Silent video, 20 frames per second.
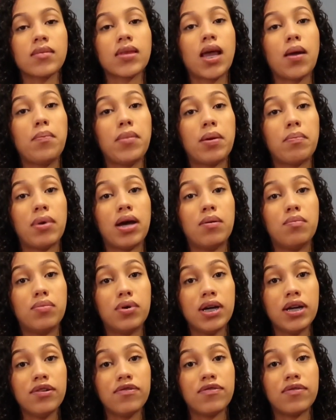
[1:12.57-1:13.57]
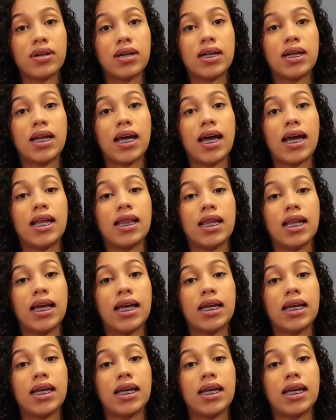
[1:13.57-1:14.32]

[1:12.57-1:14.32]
me and my boyfriend had